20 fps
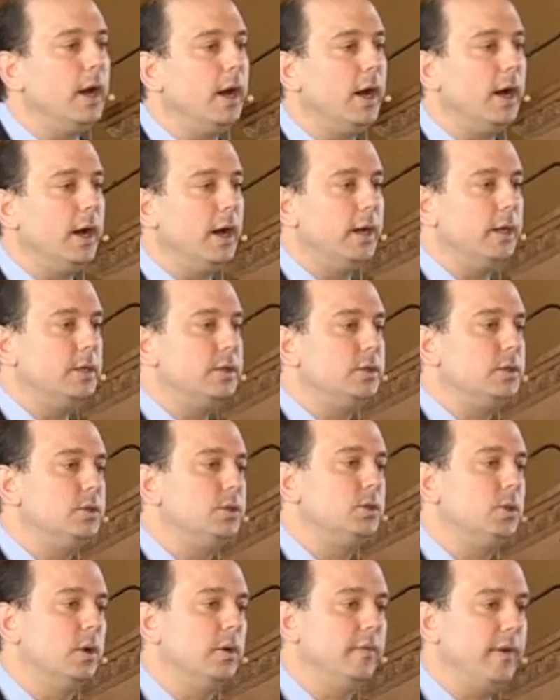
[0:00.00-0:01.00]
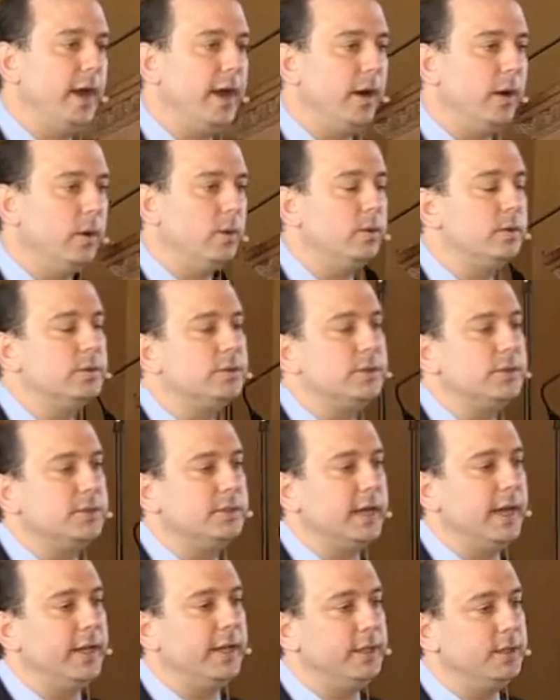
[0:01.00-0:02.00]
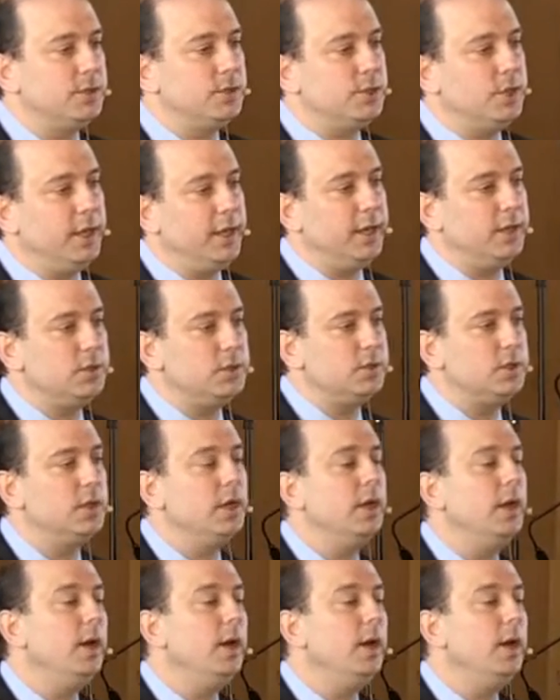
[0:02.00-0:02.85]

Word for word: uh, to sort of how society has changed.